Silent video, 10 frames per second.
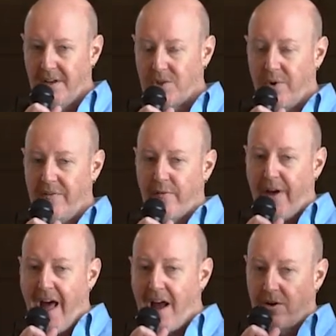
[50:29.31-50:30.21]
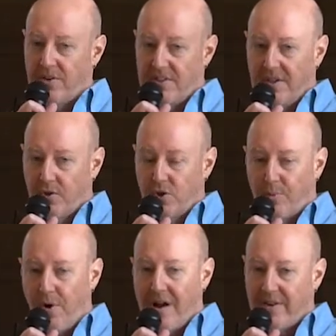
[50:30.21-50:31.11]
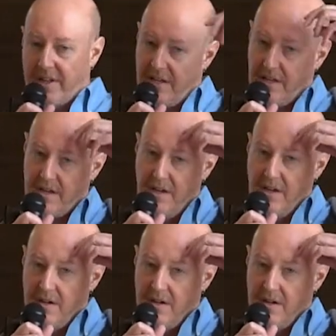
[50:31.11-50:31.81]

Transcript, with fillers: So even if a hacker steals your private key,